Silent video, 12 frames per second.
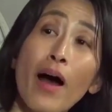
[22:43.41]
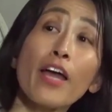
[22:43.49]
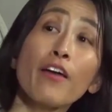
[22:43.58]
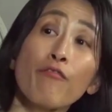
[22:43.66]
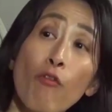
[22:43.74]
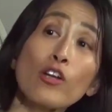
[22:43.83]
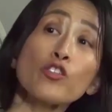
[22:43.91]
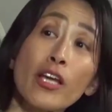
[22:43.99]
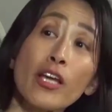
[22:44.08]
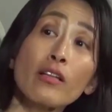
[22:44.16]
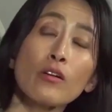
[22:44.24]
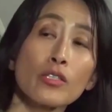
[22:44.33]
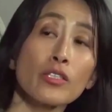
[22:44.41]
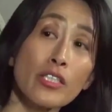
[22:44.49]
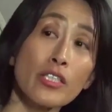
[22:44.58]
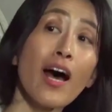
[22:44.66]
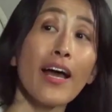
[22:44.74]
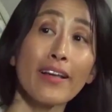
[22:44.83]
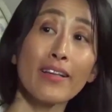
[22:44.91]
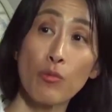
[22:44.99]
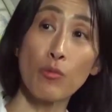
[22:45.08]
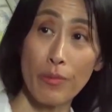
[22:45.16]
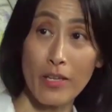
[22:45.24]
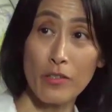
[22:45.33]
by forging closer
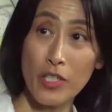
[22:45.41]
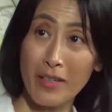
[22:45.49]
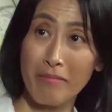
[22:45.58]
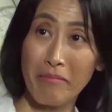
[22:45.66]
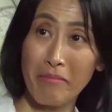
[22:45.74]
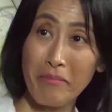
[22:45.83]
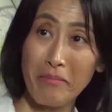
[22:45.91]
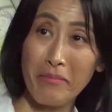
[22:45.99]
ties with Beijing.